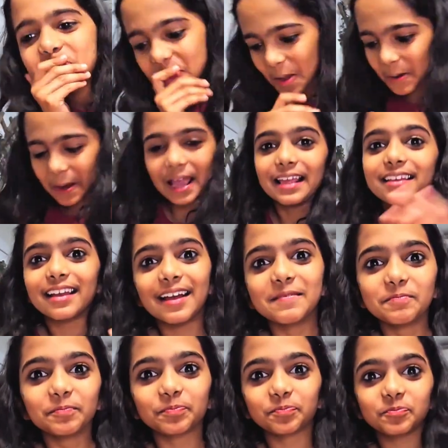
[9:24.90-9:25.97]
Okay,
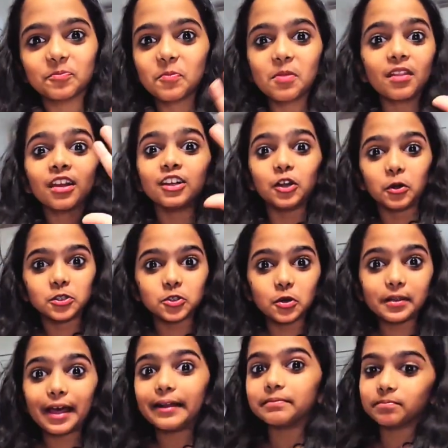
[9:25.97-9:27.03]
no one saw
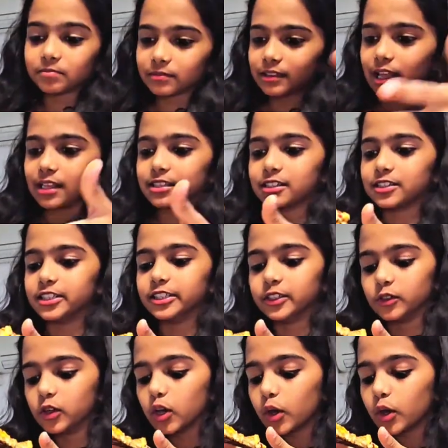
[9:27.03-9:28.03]
that. Let's continue.